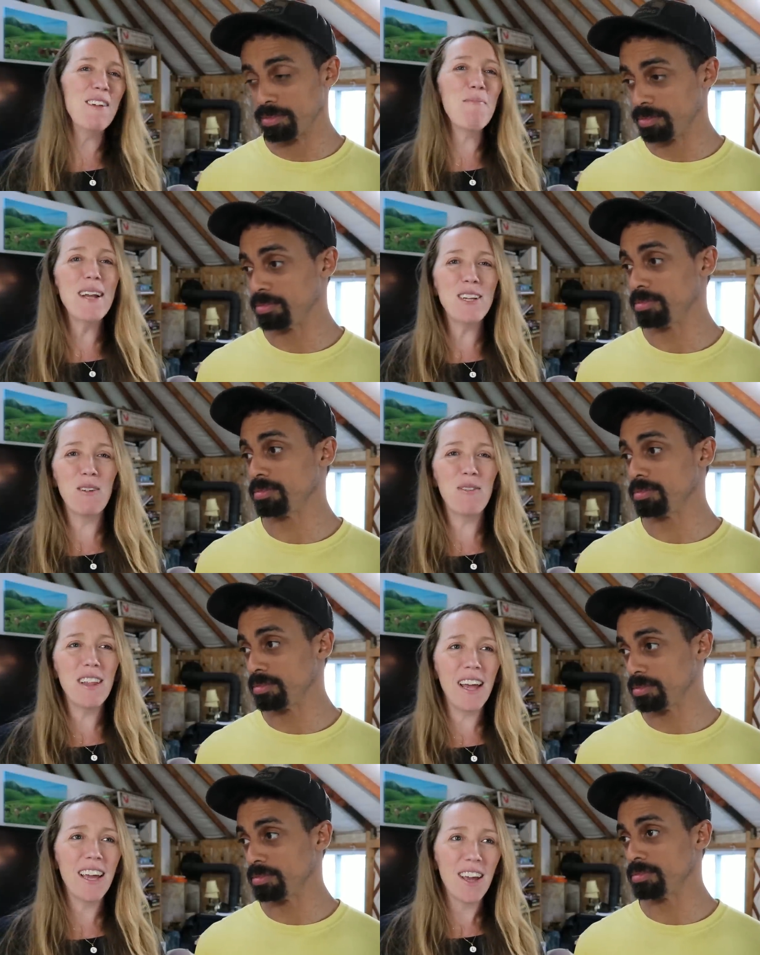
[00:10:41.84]
Speaker 1: it makes you
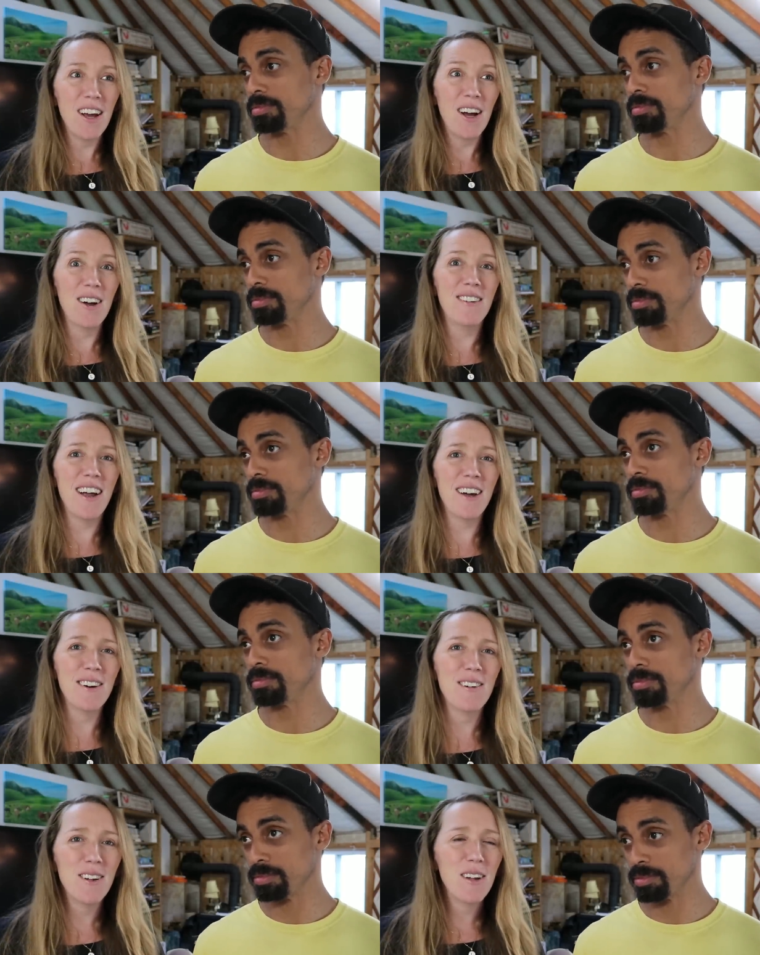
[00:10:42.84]
feel like, oh
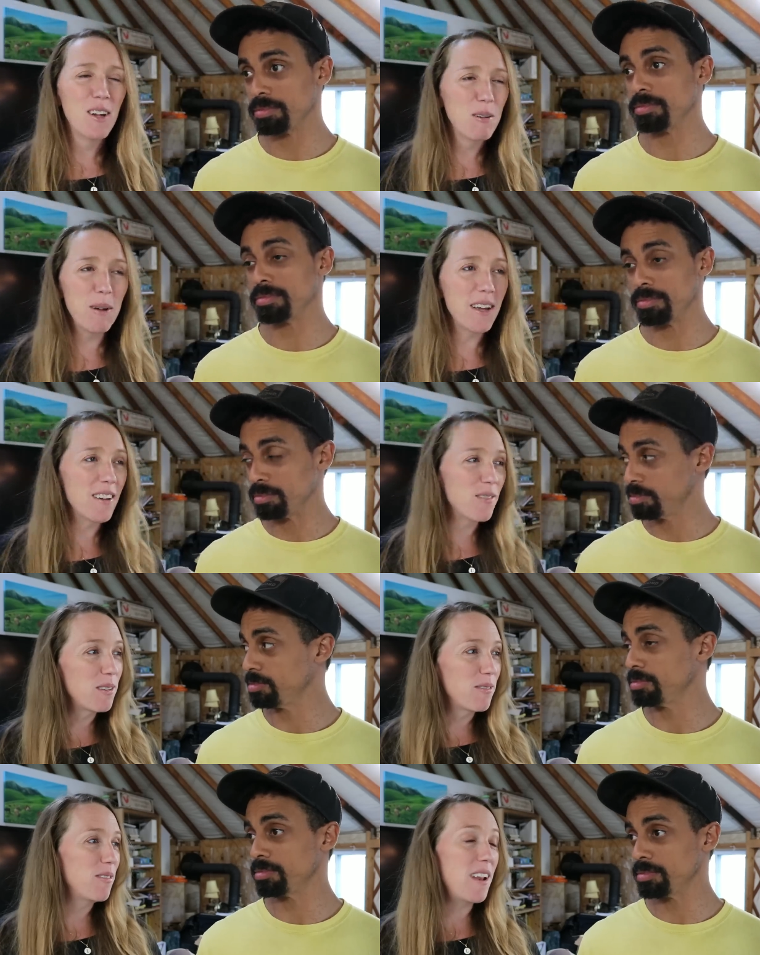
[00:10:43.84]
no. But
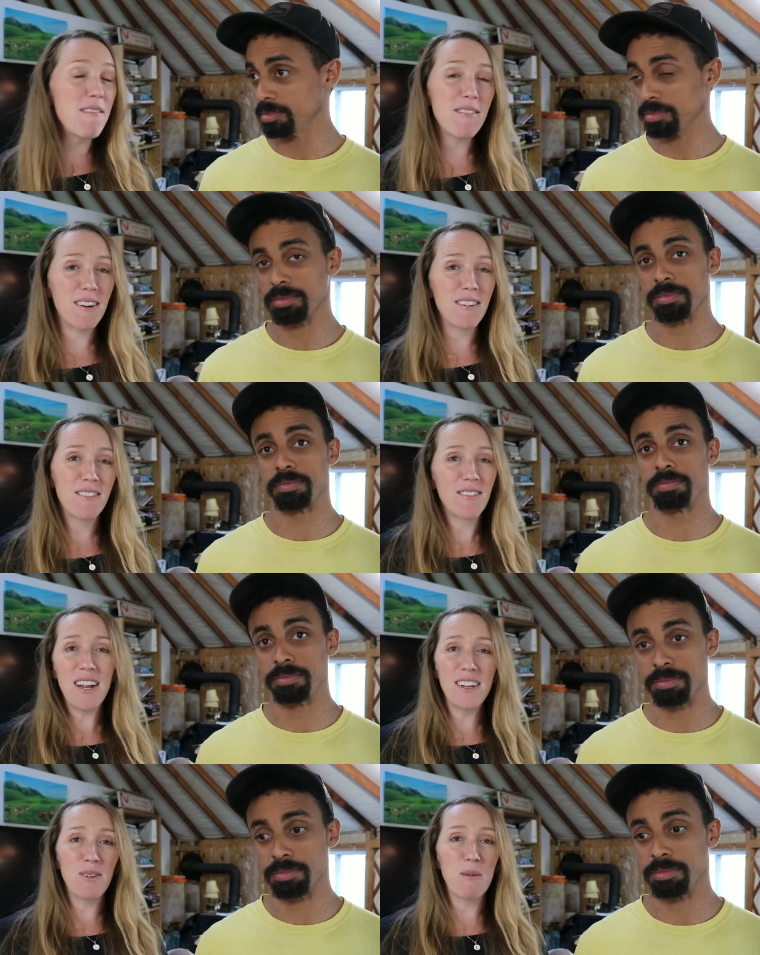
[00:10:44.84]
we've never
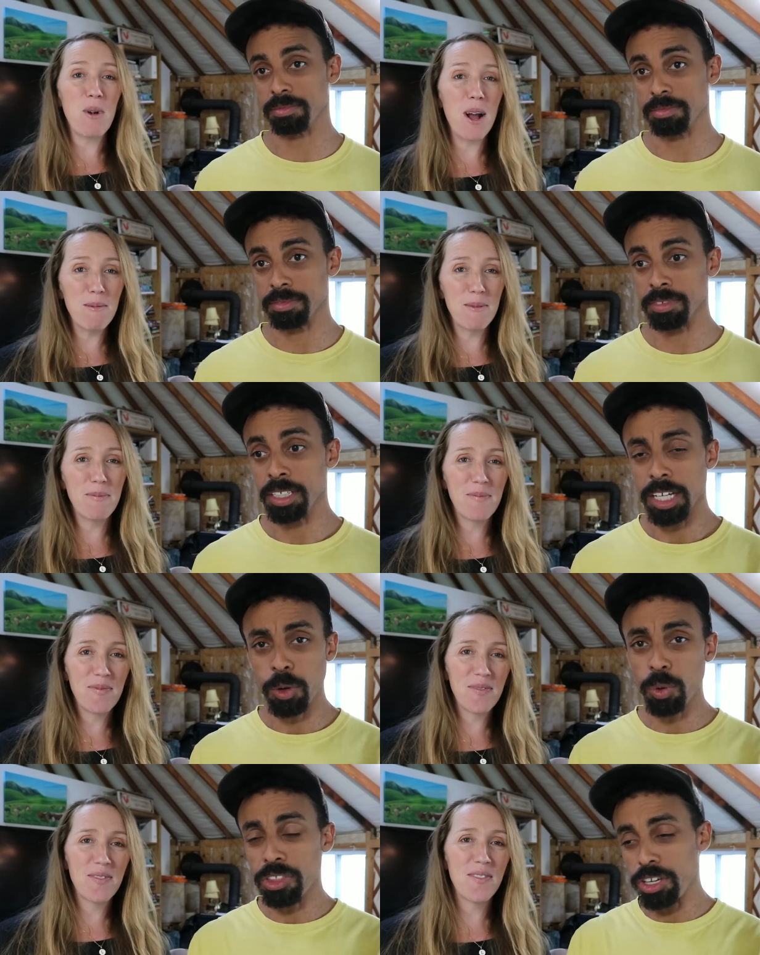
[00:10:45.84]
ran into a problem.
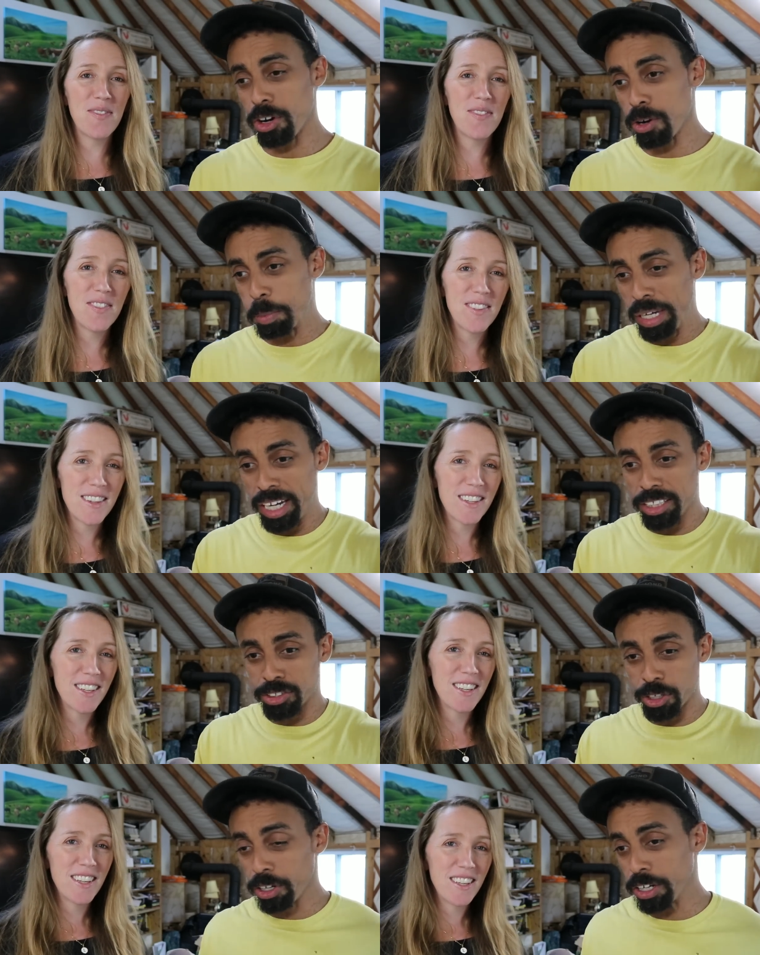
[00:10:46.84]
Speaker 2: And with the yurt being
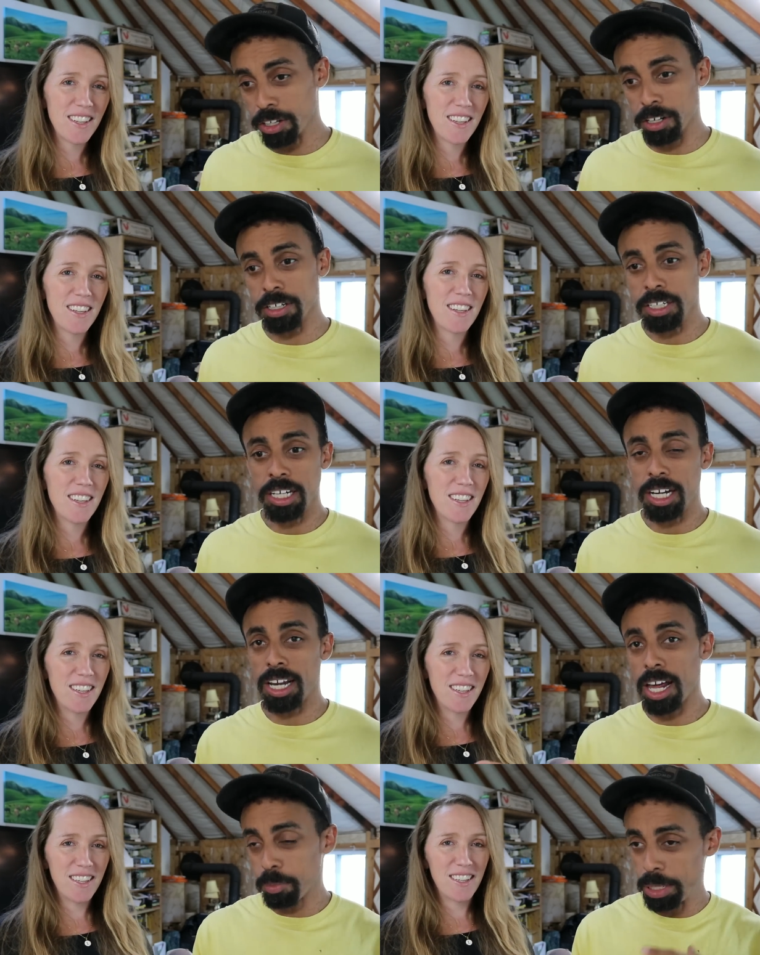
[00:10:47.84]
circular, a
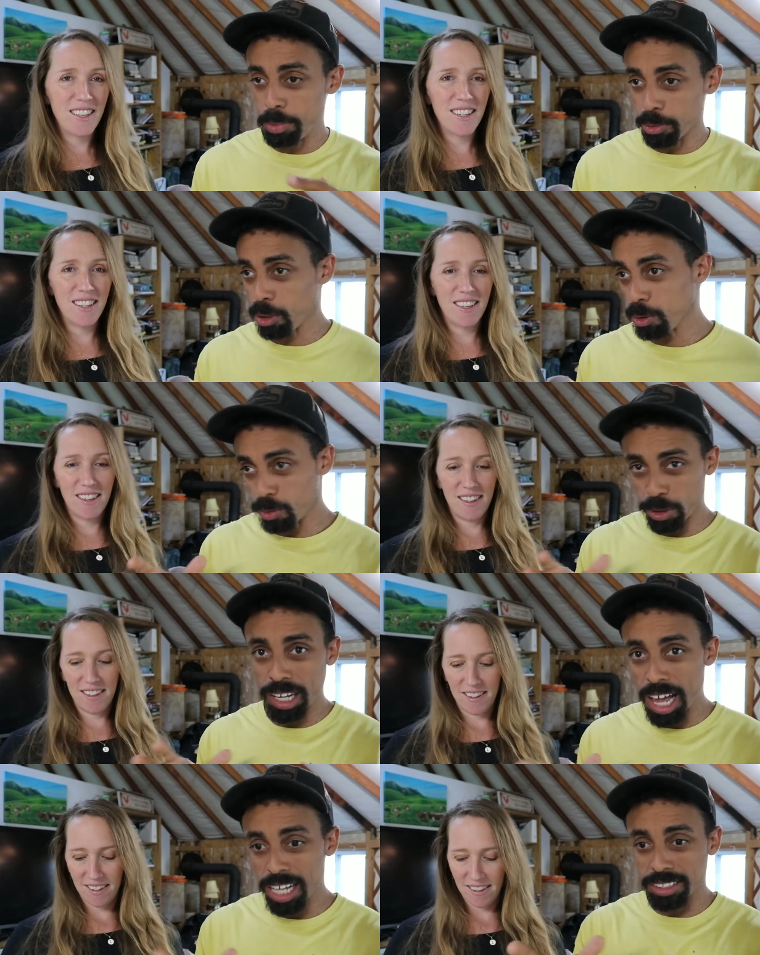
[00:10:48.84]
lot of people don't
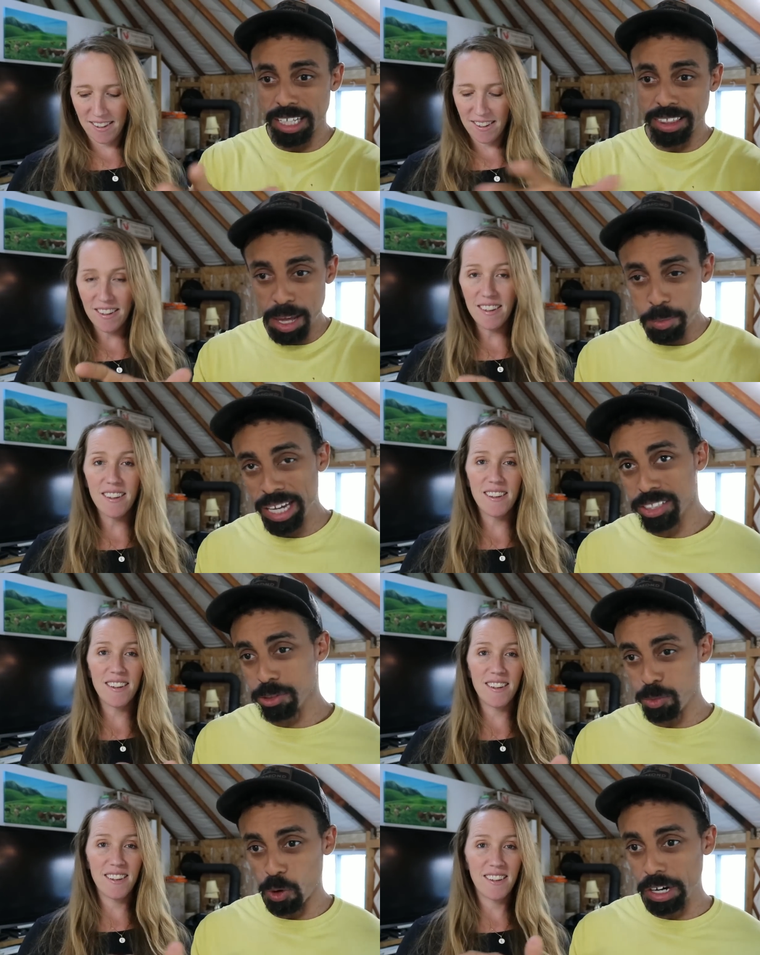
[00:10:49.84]
realize that that makes
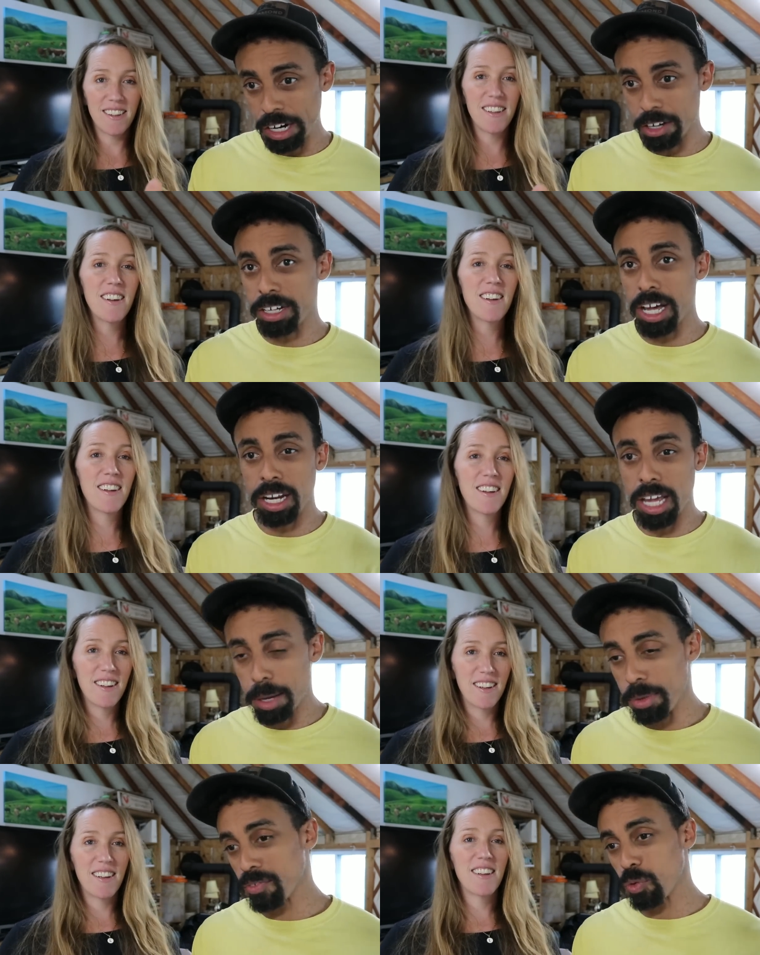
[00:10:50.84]
it more
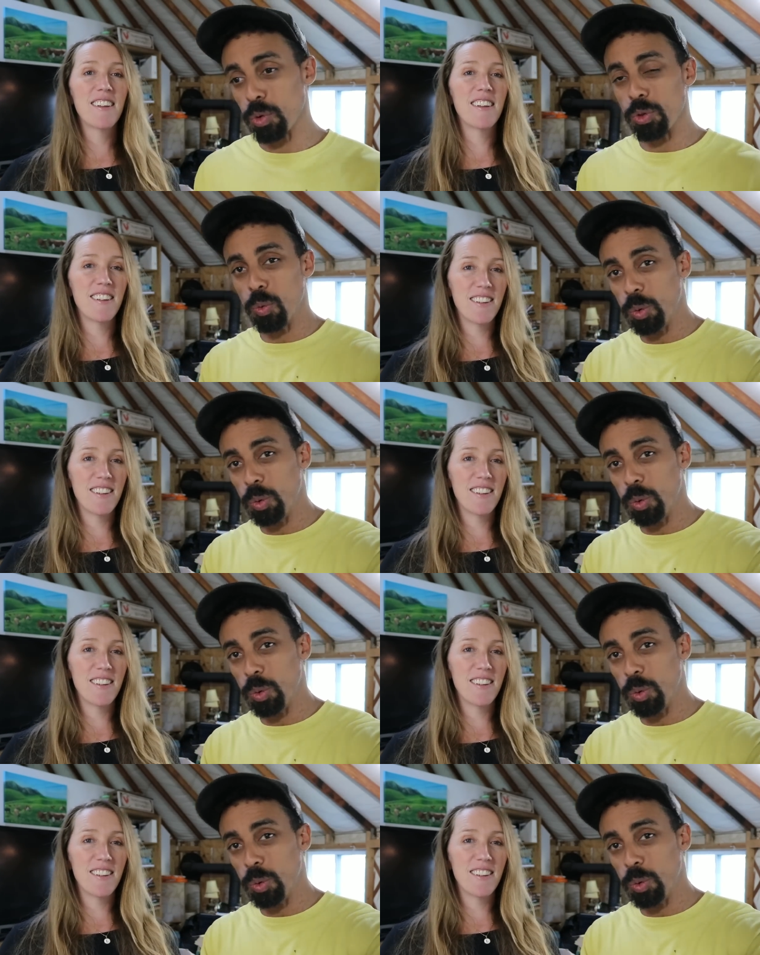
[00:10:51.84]
aerodynamic for the